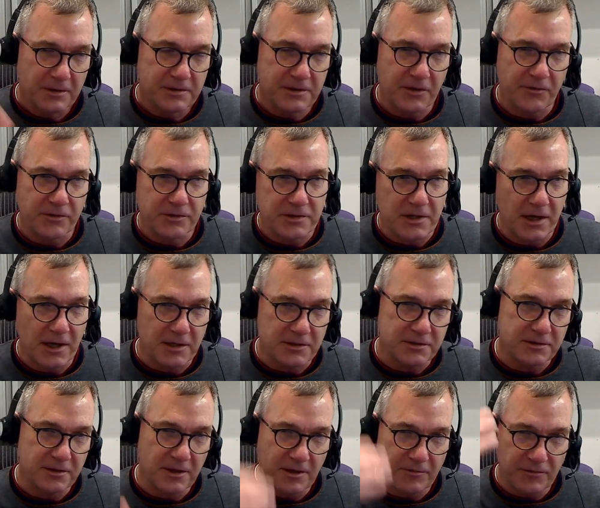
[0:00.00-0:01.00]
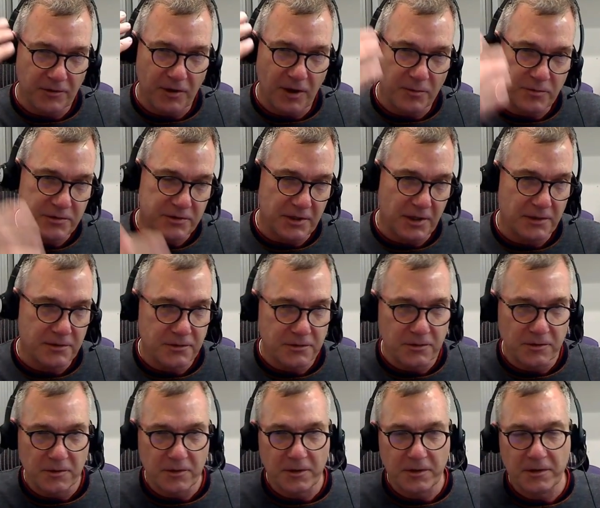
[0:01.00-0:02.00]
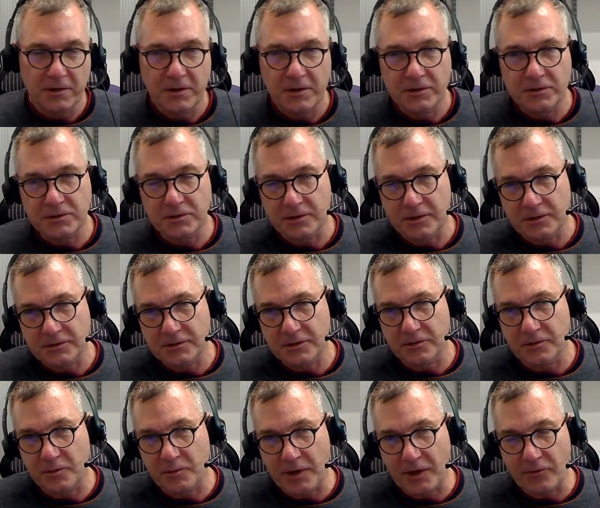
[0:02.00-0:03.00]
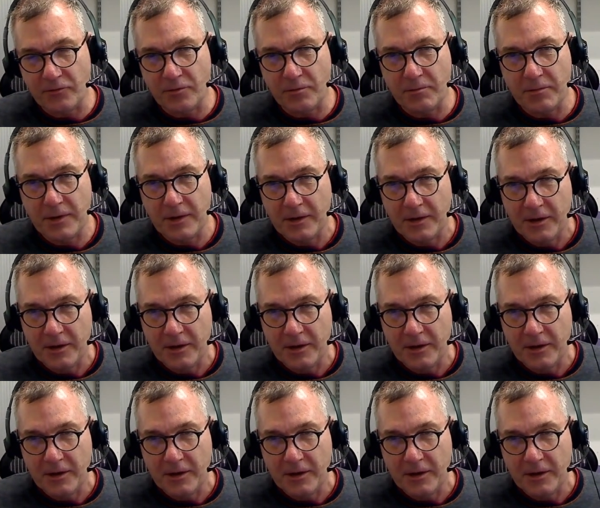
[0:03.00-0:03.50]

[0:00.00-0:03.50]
terraced house and I have to go upstairs to the bedroom.